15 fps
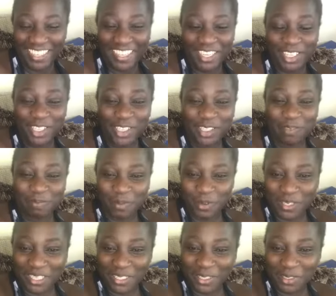Good
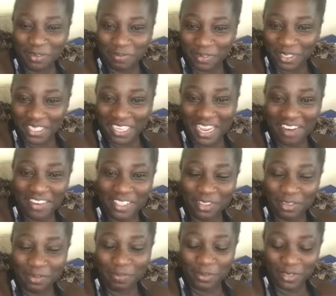morning, good morning. Harriet,
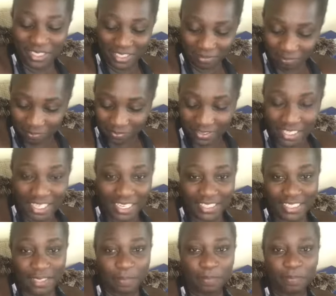good morning.
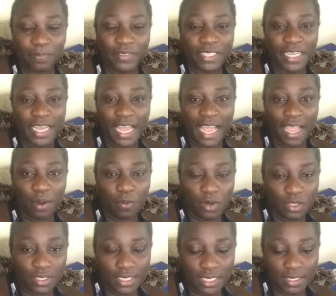Listen, I
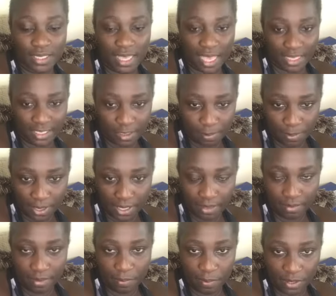want to explain
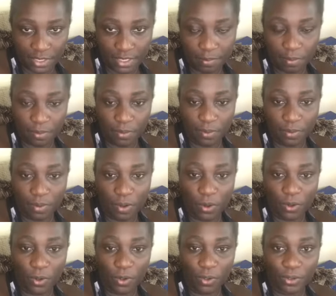the principle
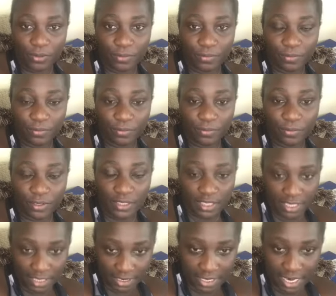of
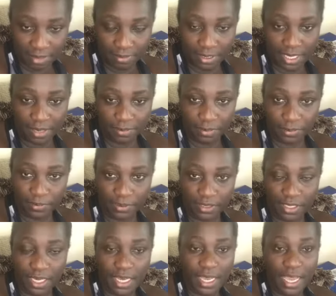study timetables.
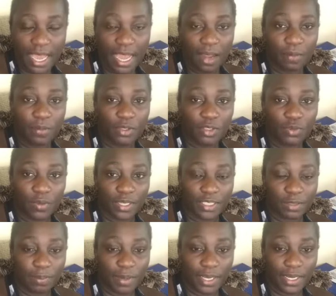I want to
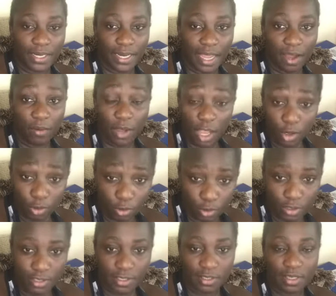explain how a
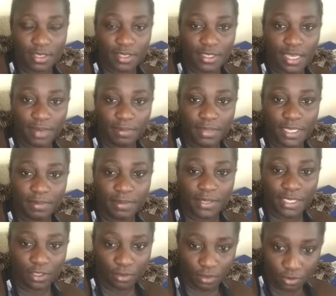good study timetable
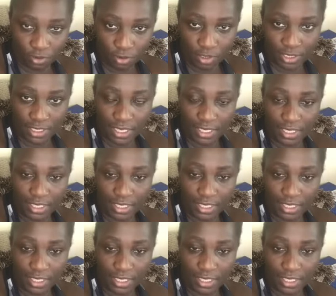is constructed.